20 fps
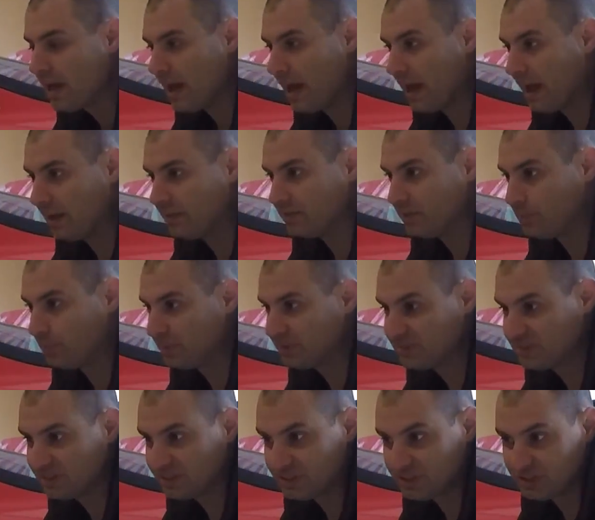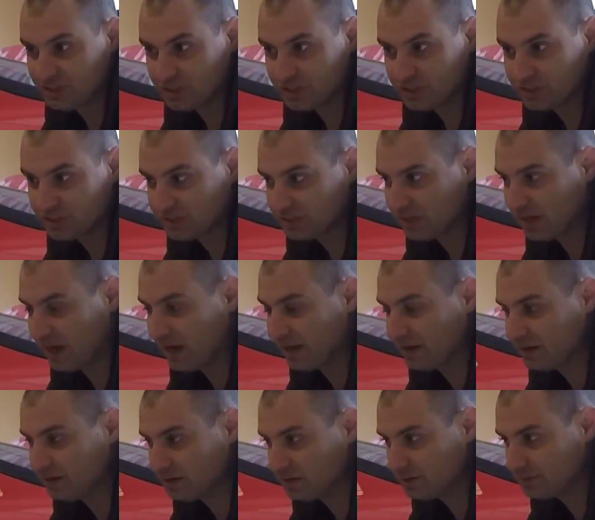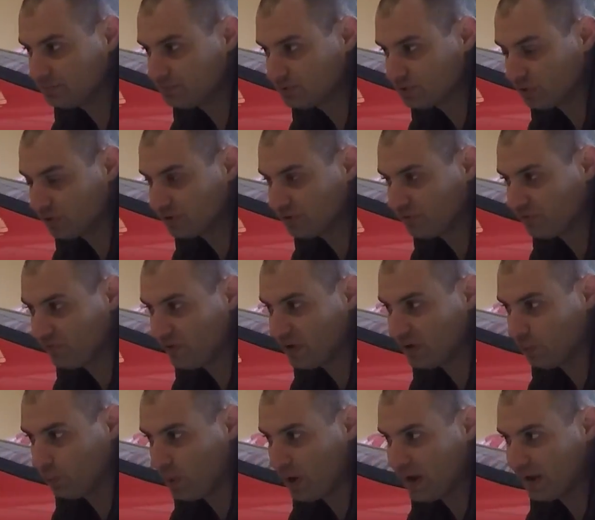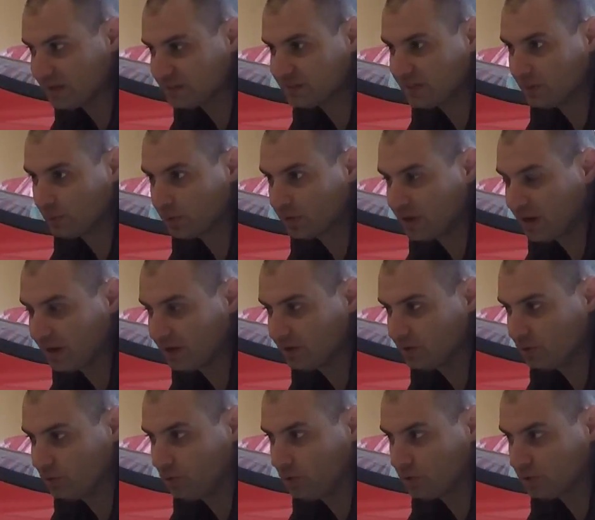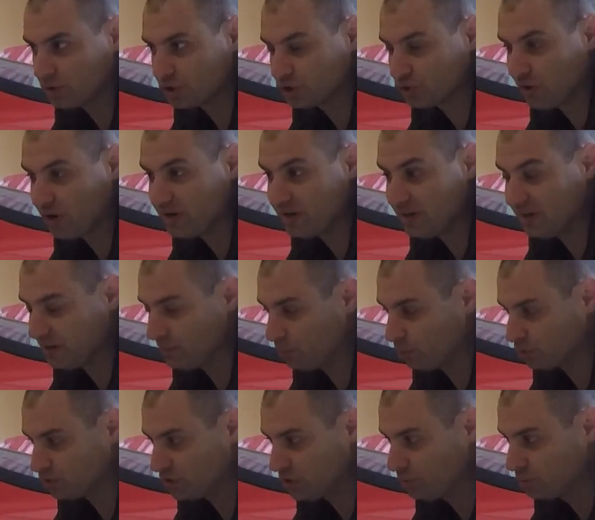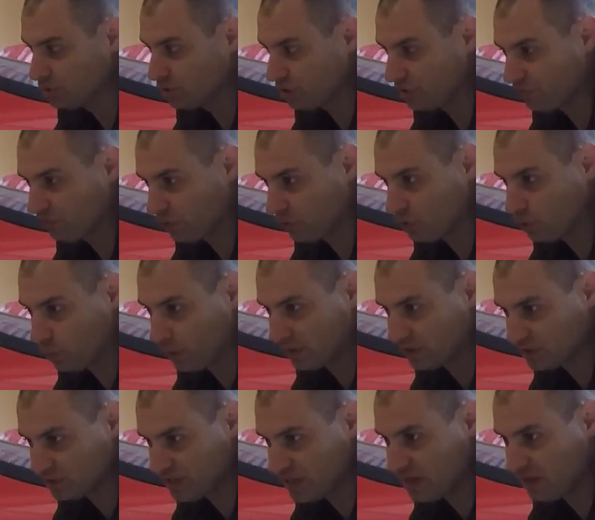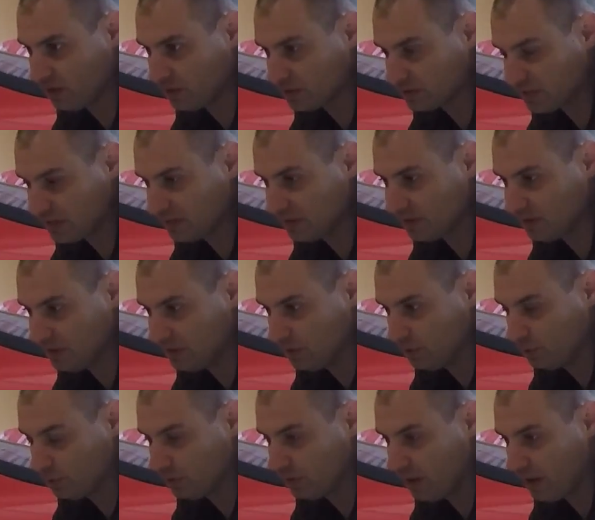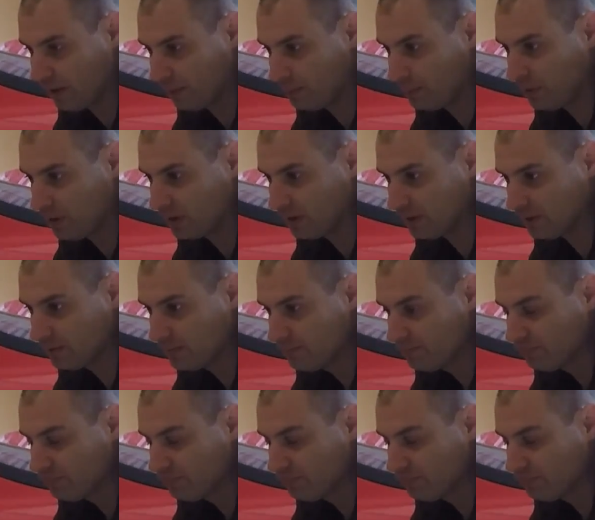And the business just kind of started to fade away as they were kind of no longer trendy anymore. So he was looking for a quick sale because I think he owed a lot of money.